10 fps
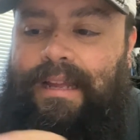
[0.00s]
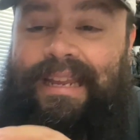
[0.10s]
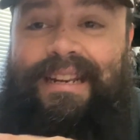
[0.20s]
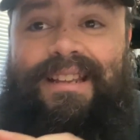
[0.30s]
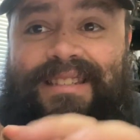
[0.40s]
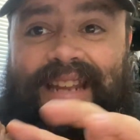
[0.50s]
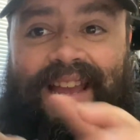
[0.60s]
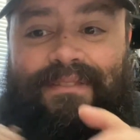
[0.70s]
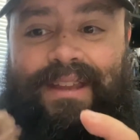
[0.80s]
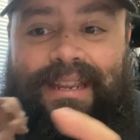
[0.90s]
He doesn't
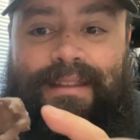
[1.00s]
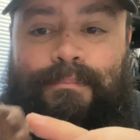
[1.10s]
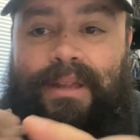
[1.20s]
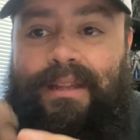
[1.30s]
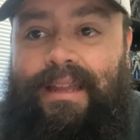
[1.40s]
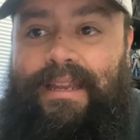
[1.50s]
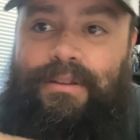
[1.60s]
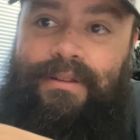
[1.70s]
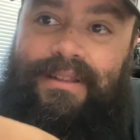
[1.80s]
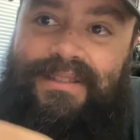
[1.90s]
have any, but like
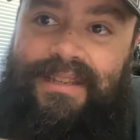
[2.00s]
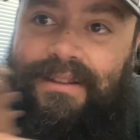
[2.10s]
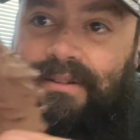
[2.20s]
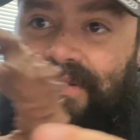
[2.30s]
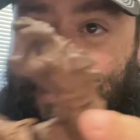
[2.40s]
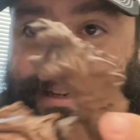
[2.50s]
you can see there's like